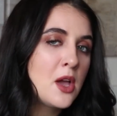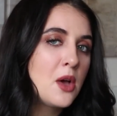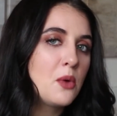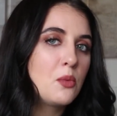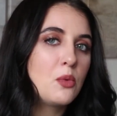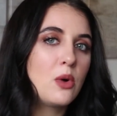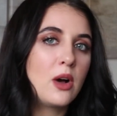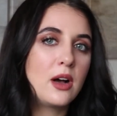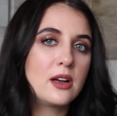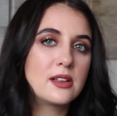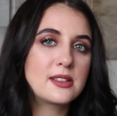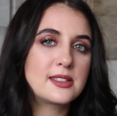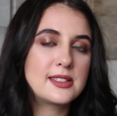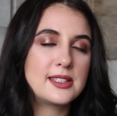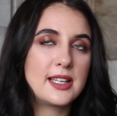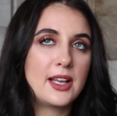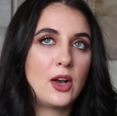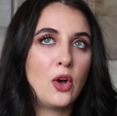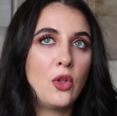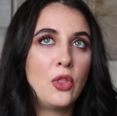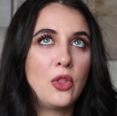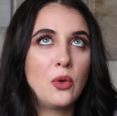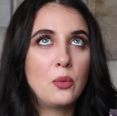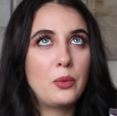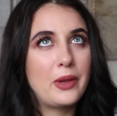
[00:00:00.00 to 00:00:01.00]
Whilst
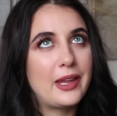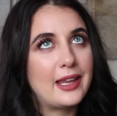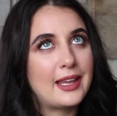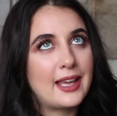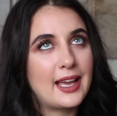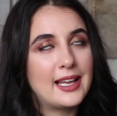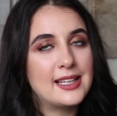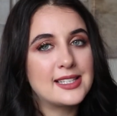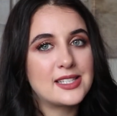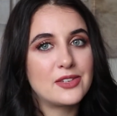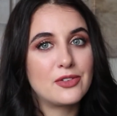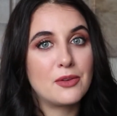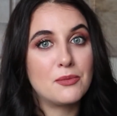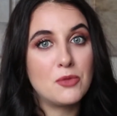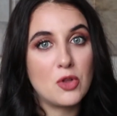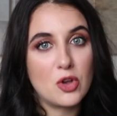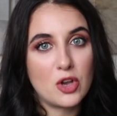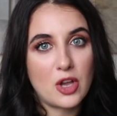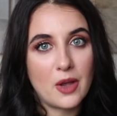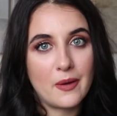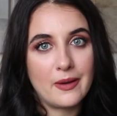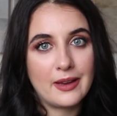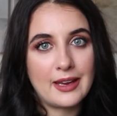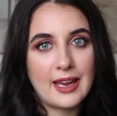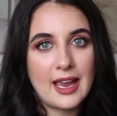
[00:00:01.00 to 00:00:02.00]
on the weekends, if I'm not
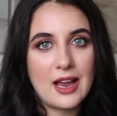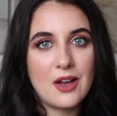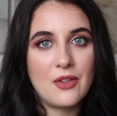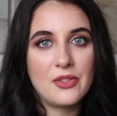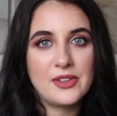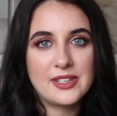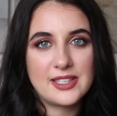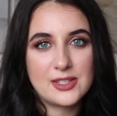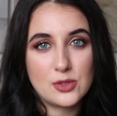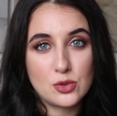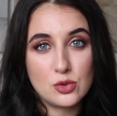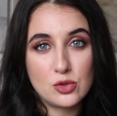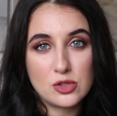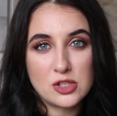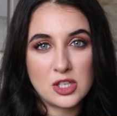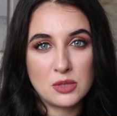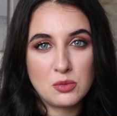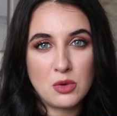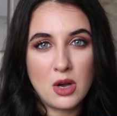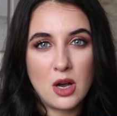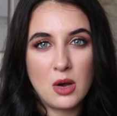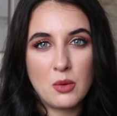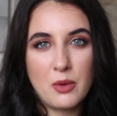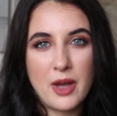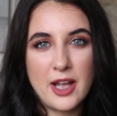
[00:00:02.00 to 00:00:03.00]
going out, this is also
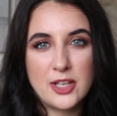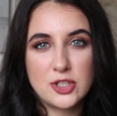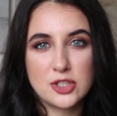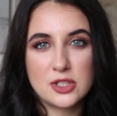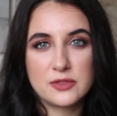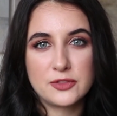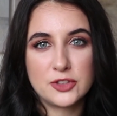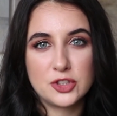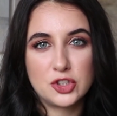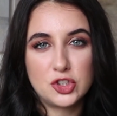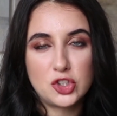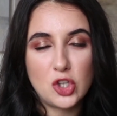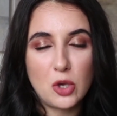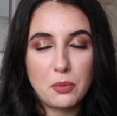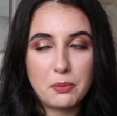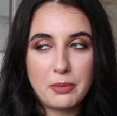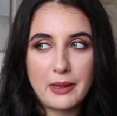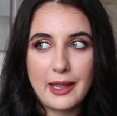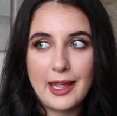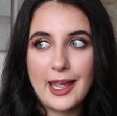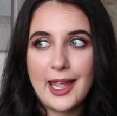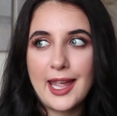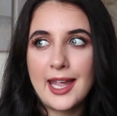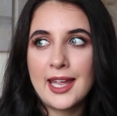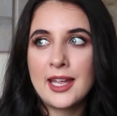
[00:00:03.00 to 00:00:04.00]
what I'll wear just for
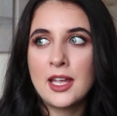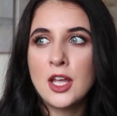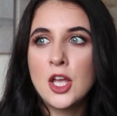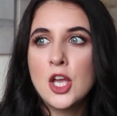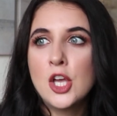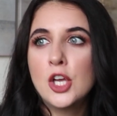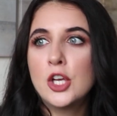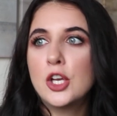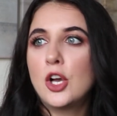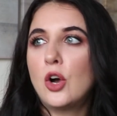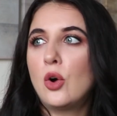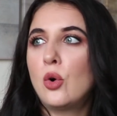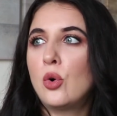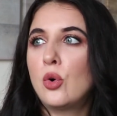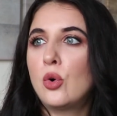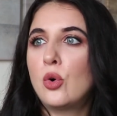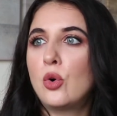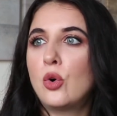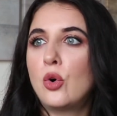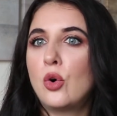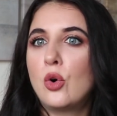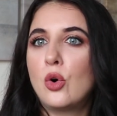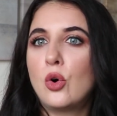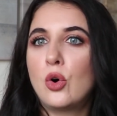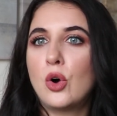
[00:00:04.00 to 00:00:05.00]
shopping,
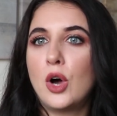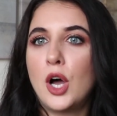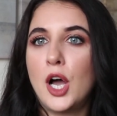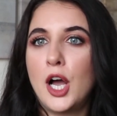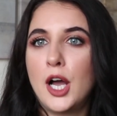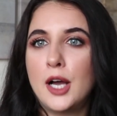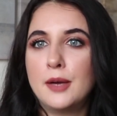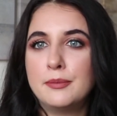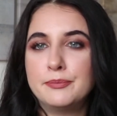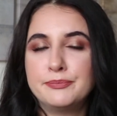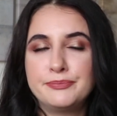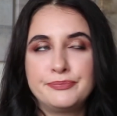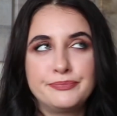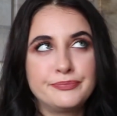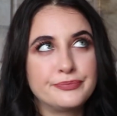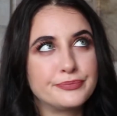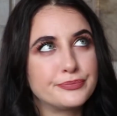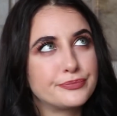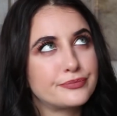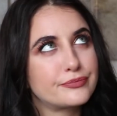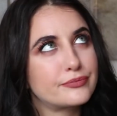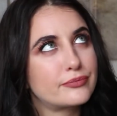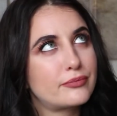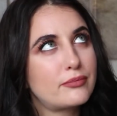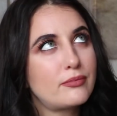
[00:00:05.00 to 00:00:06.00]
or if
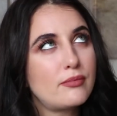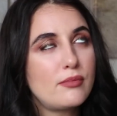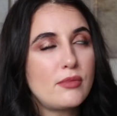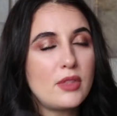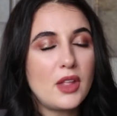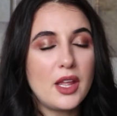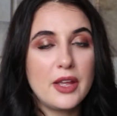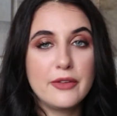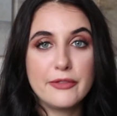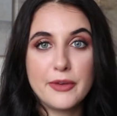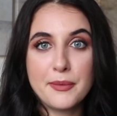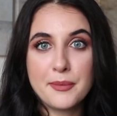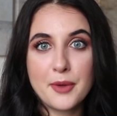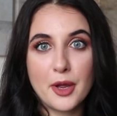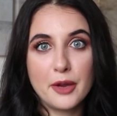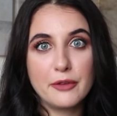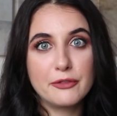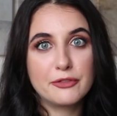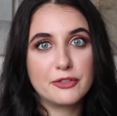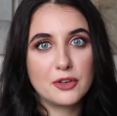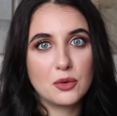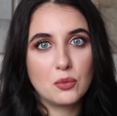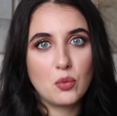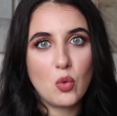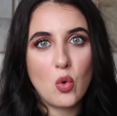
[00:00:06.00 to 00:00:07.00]
I'm going
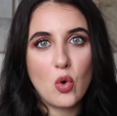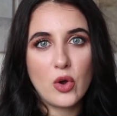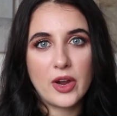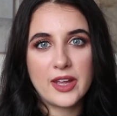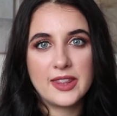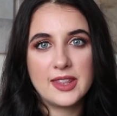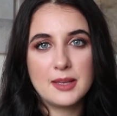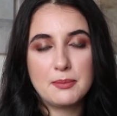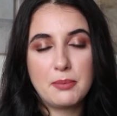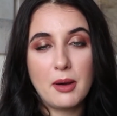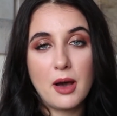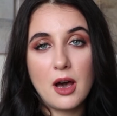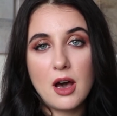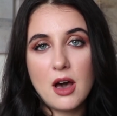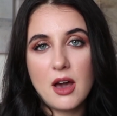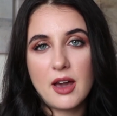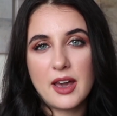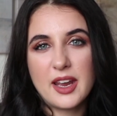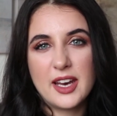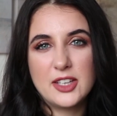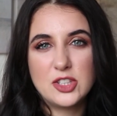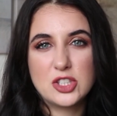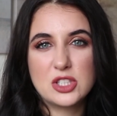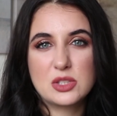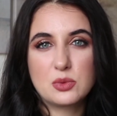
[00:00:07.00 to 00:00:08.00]
for a walk in the park and
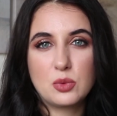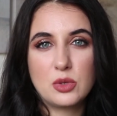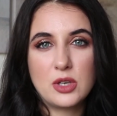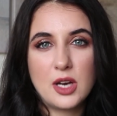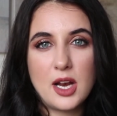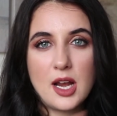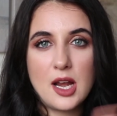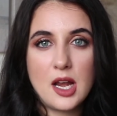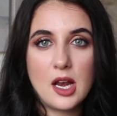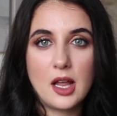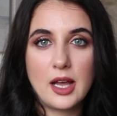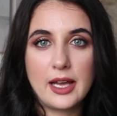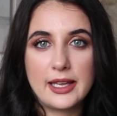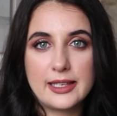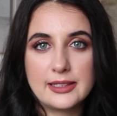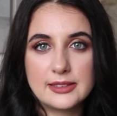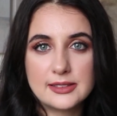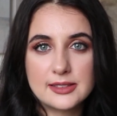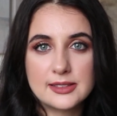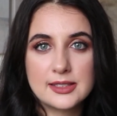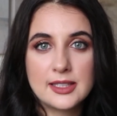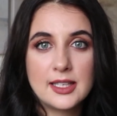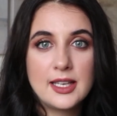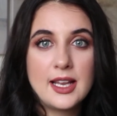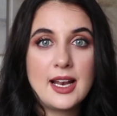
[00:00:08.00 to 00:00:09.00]
I just want a
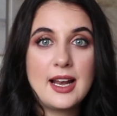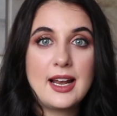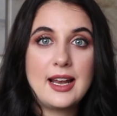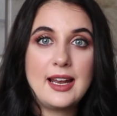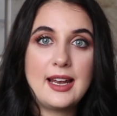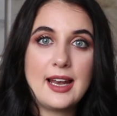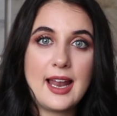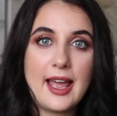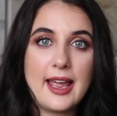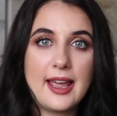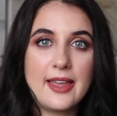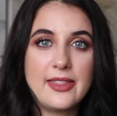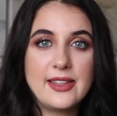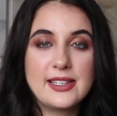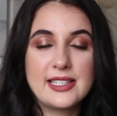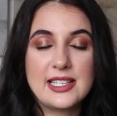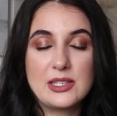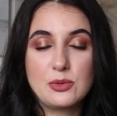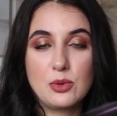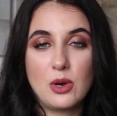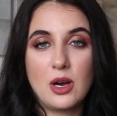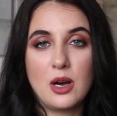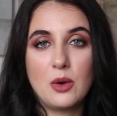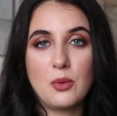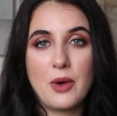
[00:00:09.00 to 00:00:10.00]
light layer, this is
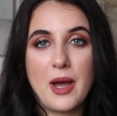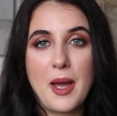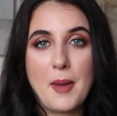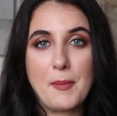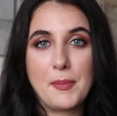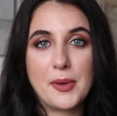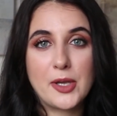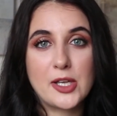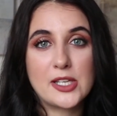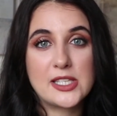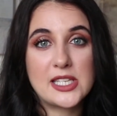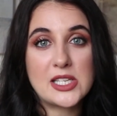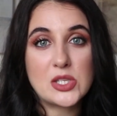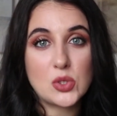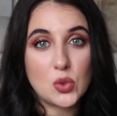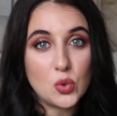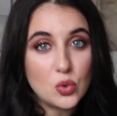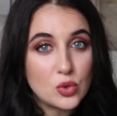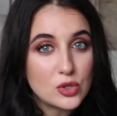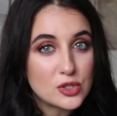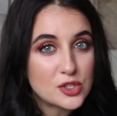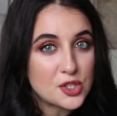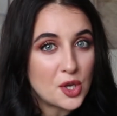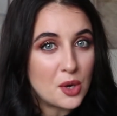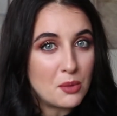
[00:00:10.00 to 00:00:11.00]
what I'll wear, because it's
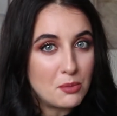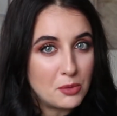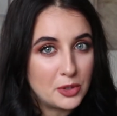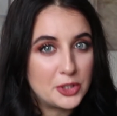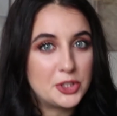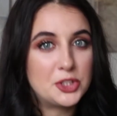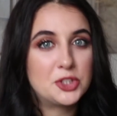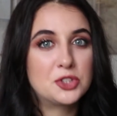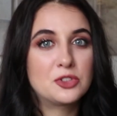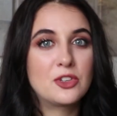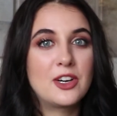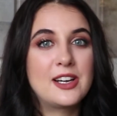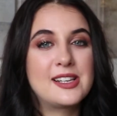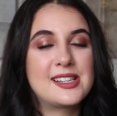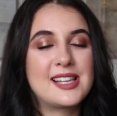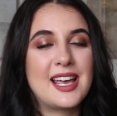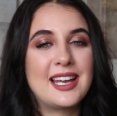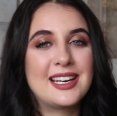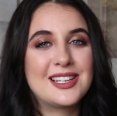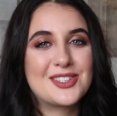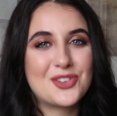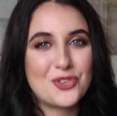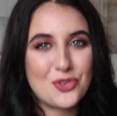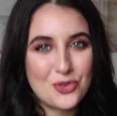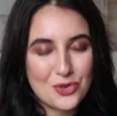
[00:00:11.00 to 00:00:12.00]
also a moisturiser and
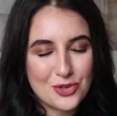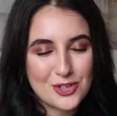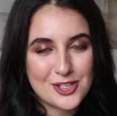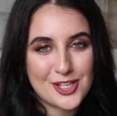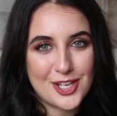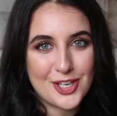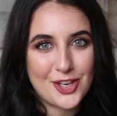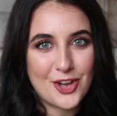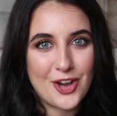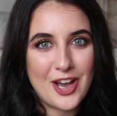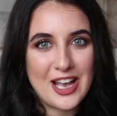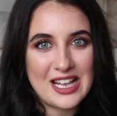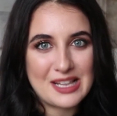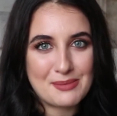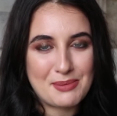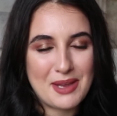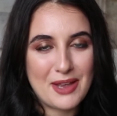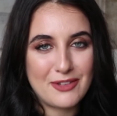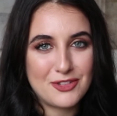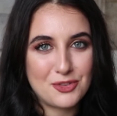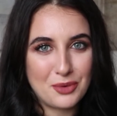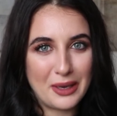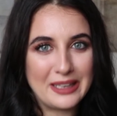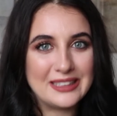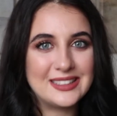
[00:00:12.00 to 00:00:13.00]
it's also got
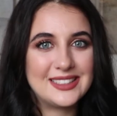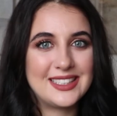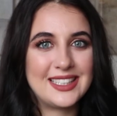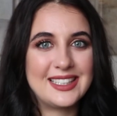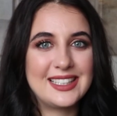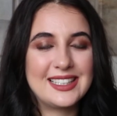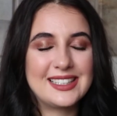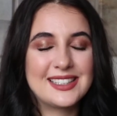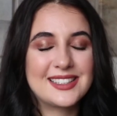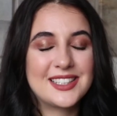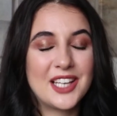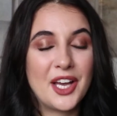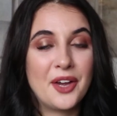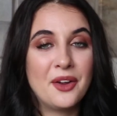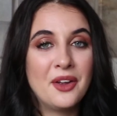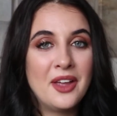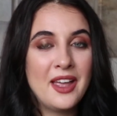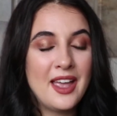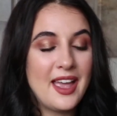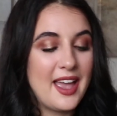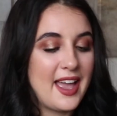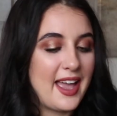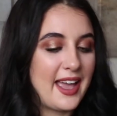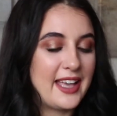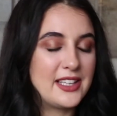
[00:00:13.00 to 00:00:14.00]
SPF 20 in it, so
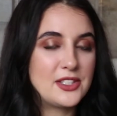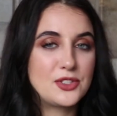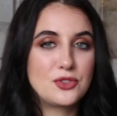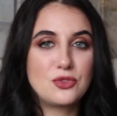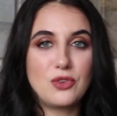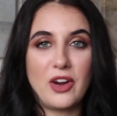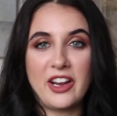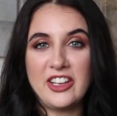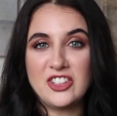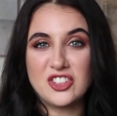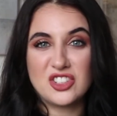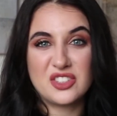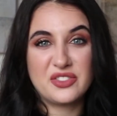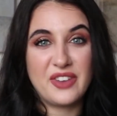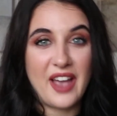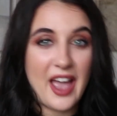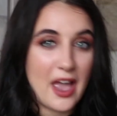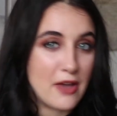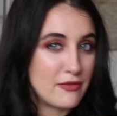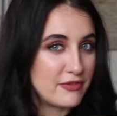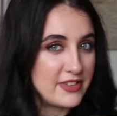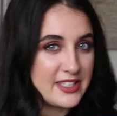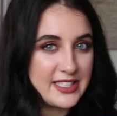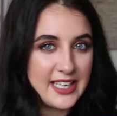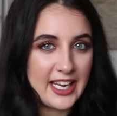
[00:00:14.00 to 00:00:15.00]
it's great just for
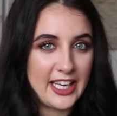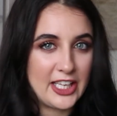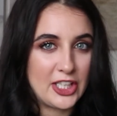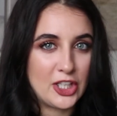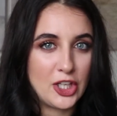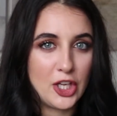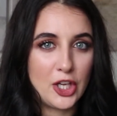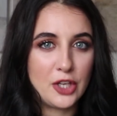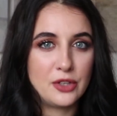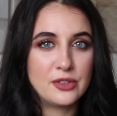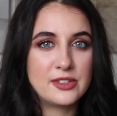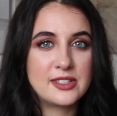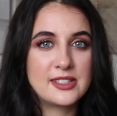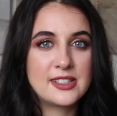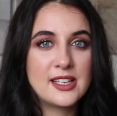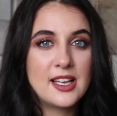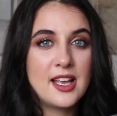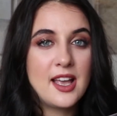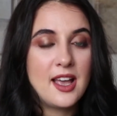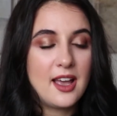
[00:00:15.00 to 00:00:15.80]
everyday use.